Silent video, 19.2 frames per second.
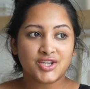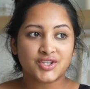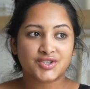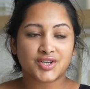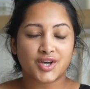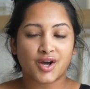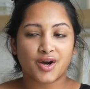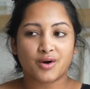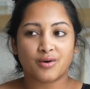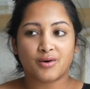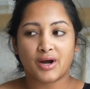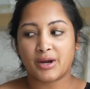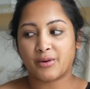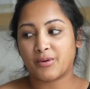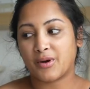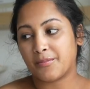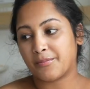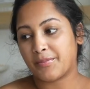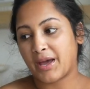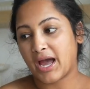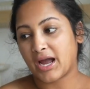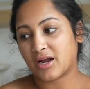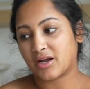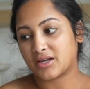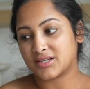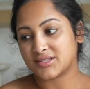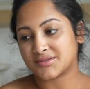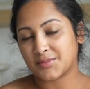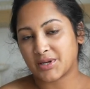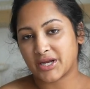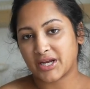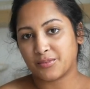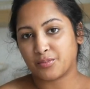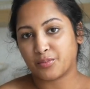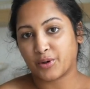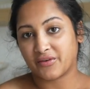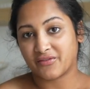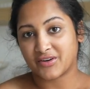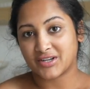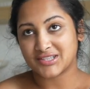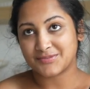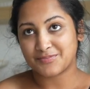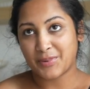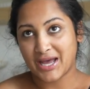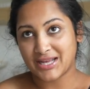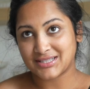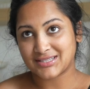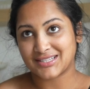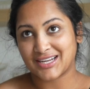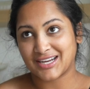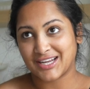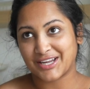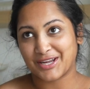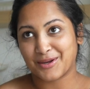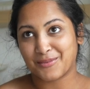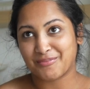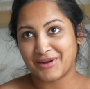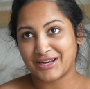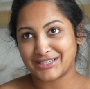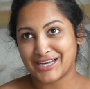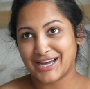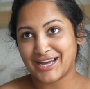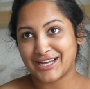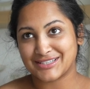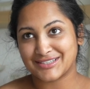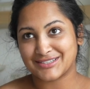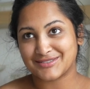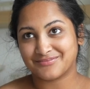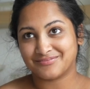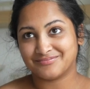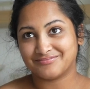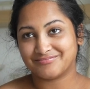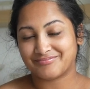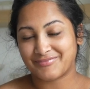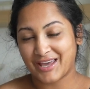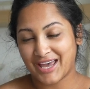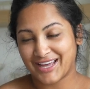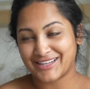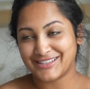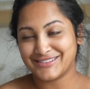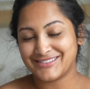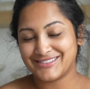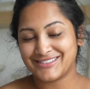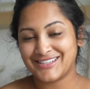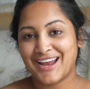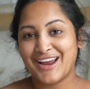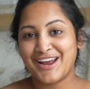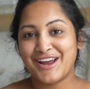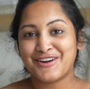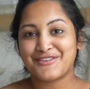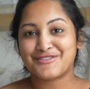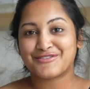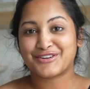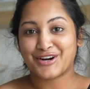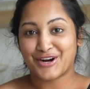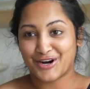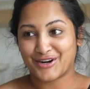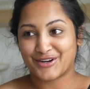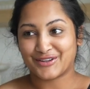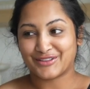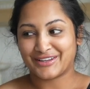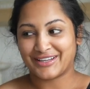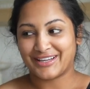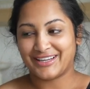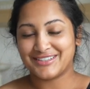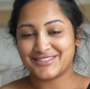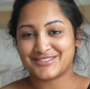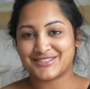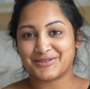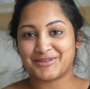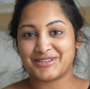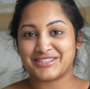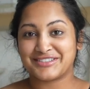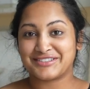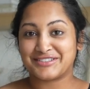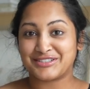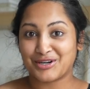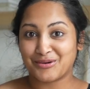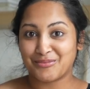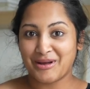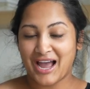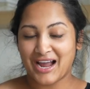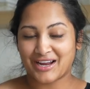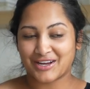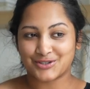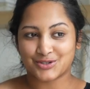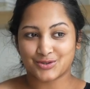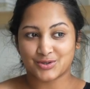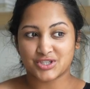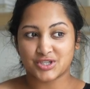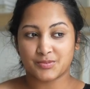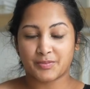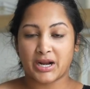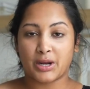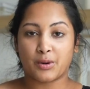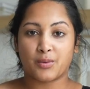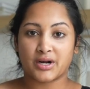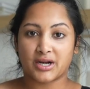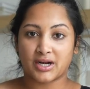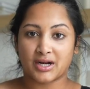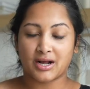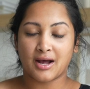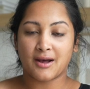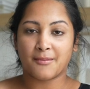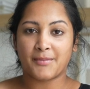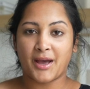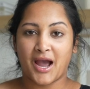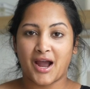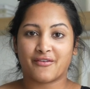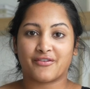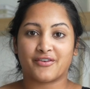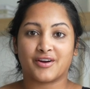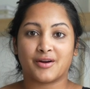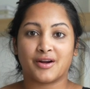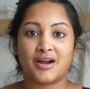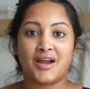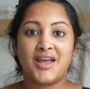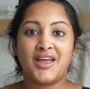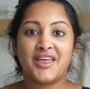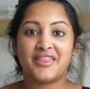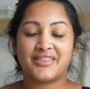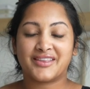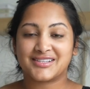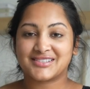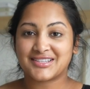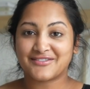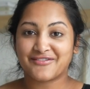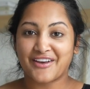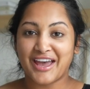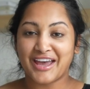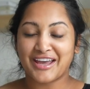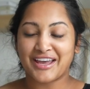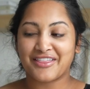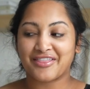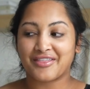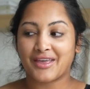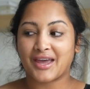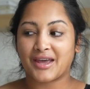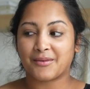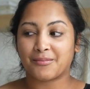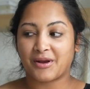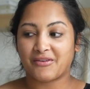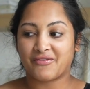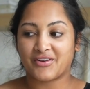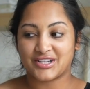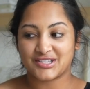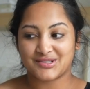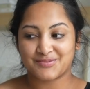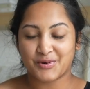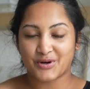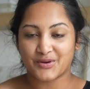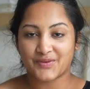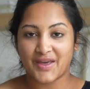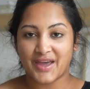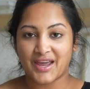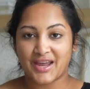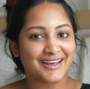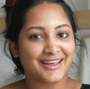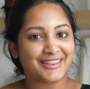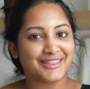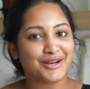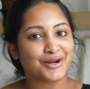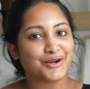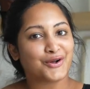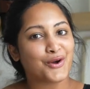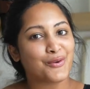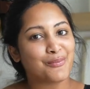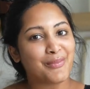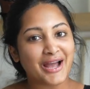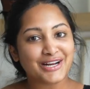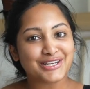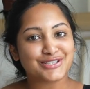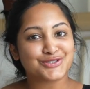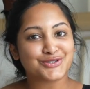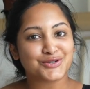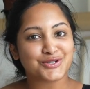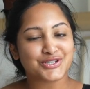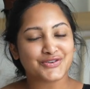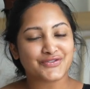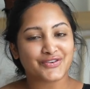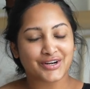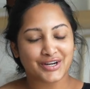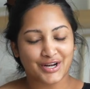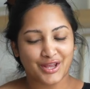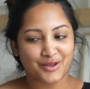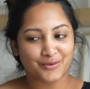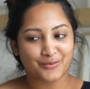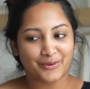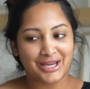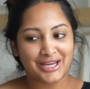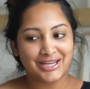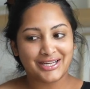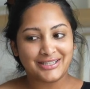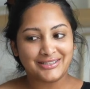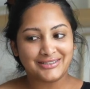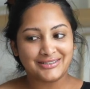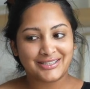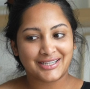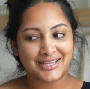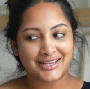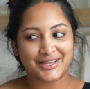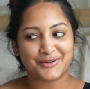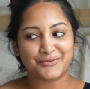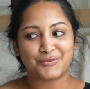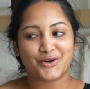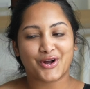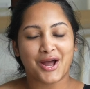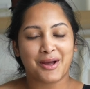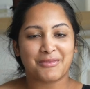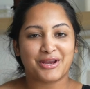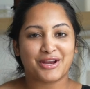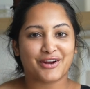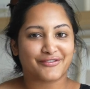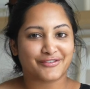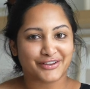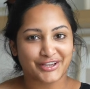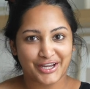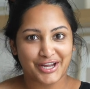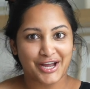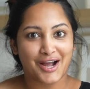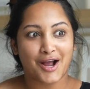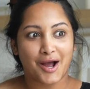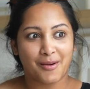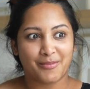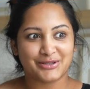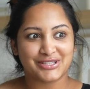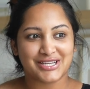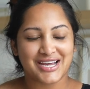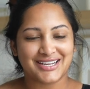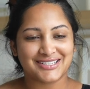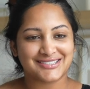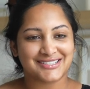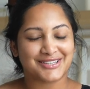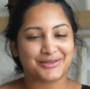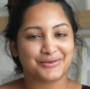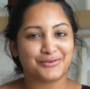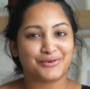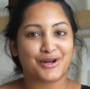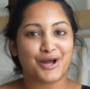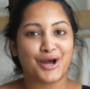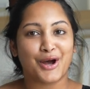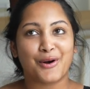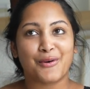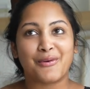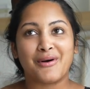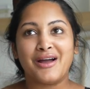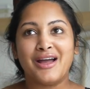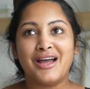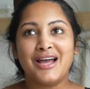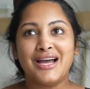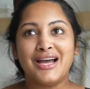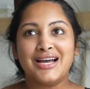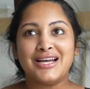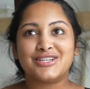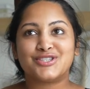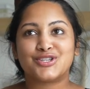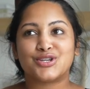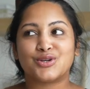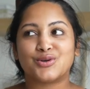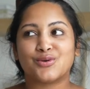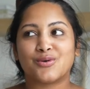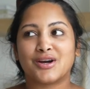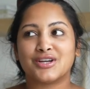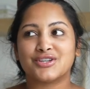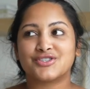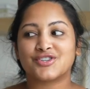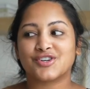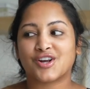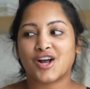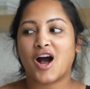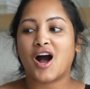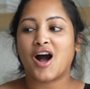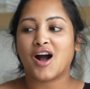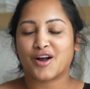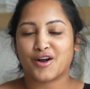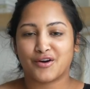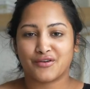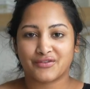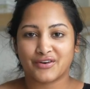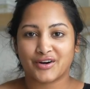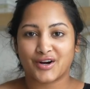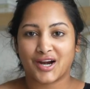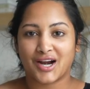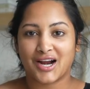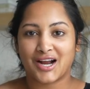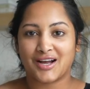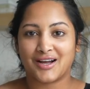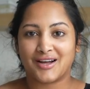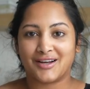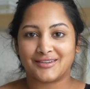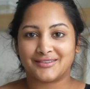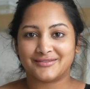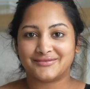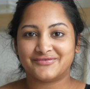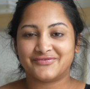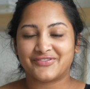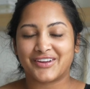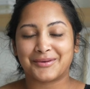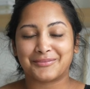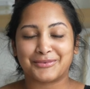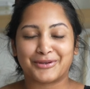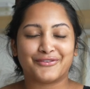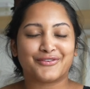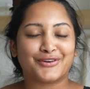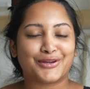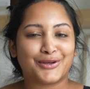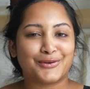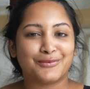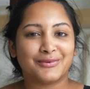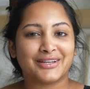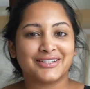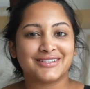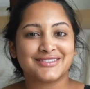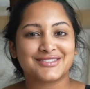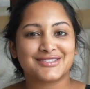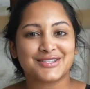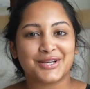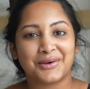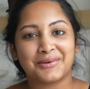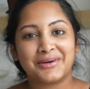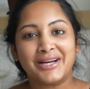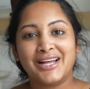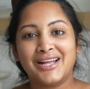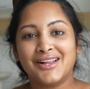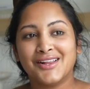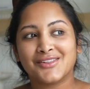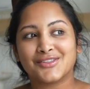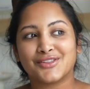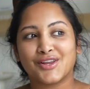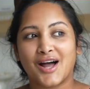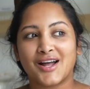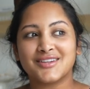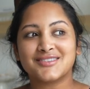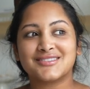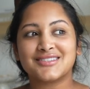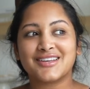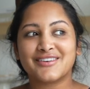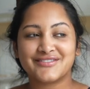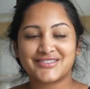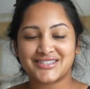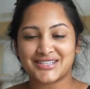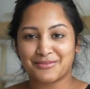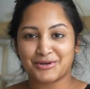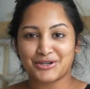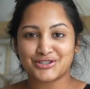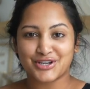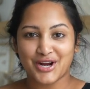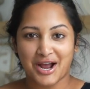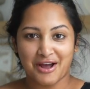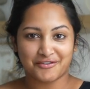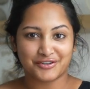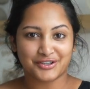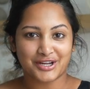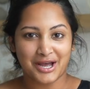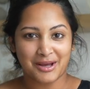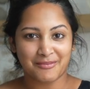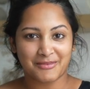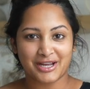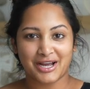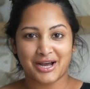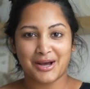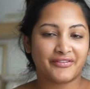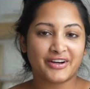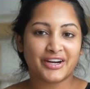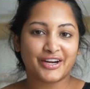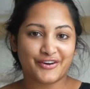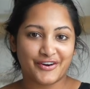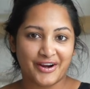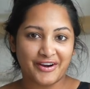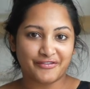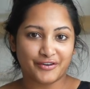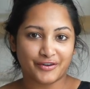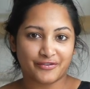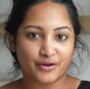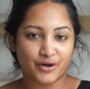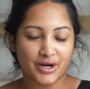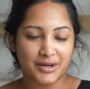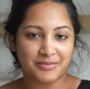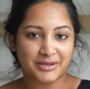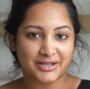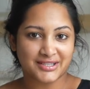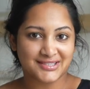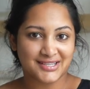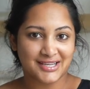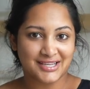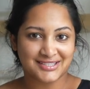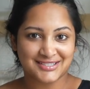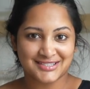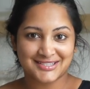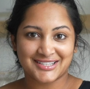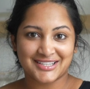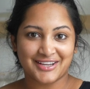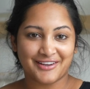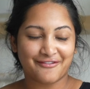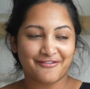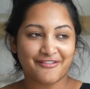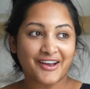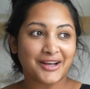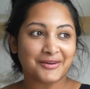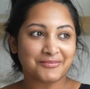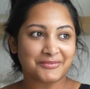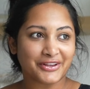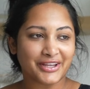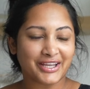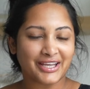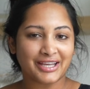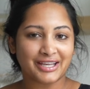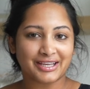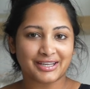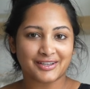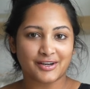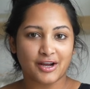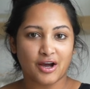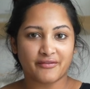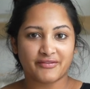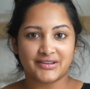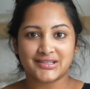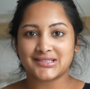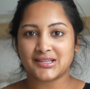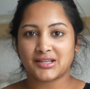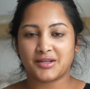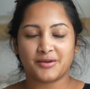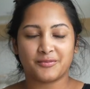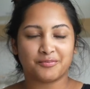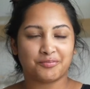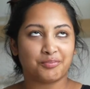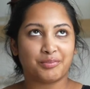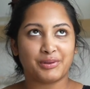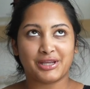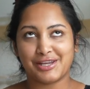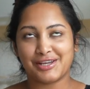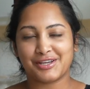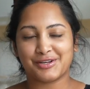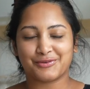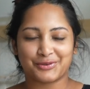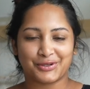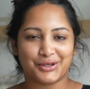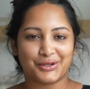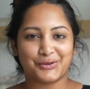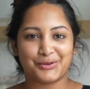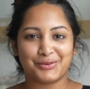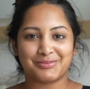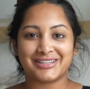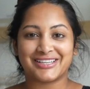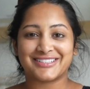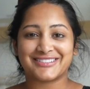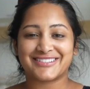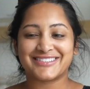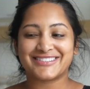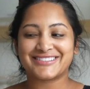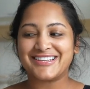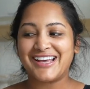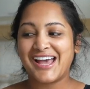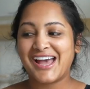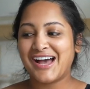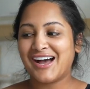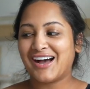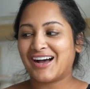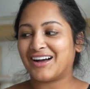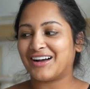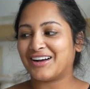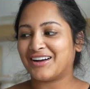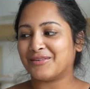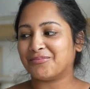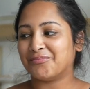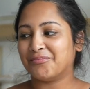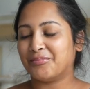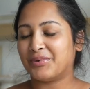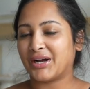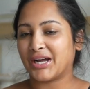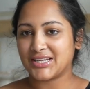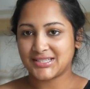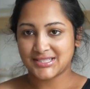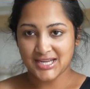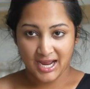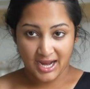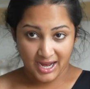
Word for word: so I went back because my boyfriend's pet sitting my dad's pets currently, so he's still back in Georgia, but I wanted to come back for this event and then my friend's birthday, and then I'll go back to Georgia for another week, and then we'll come here for like a couple days, and then we'll go to uh, Chicago for a family reunion. So lots of summer travel coming up. Very grateful for it because I get to see family and obviously be in really cool places. Um, but I